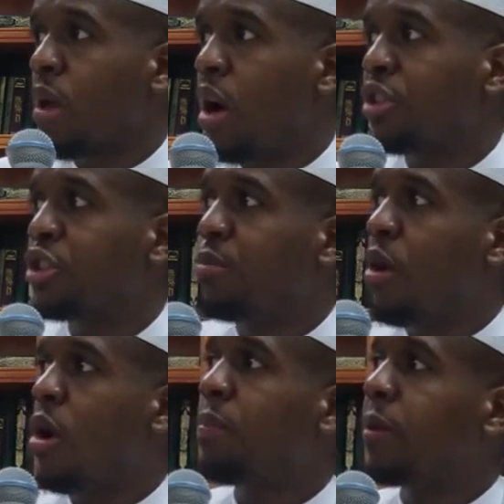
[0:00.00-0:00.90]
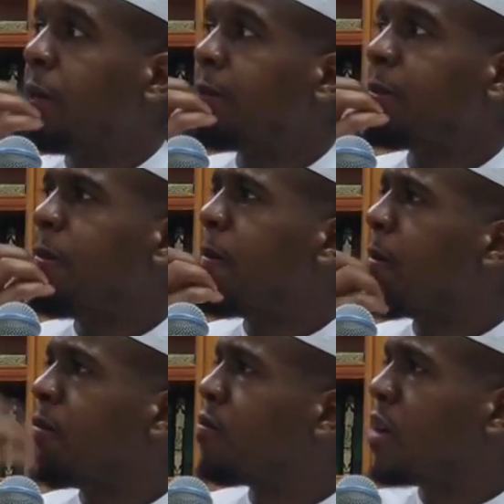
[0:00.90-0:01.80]
A small place
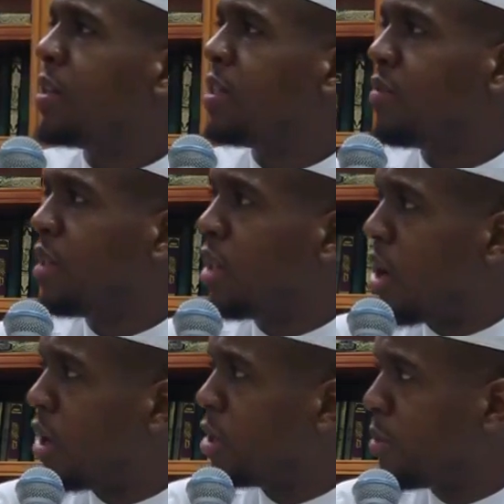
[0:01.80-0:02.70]
or relatively large,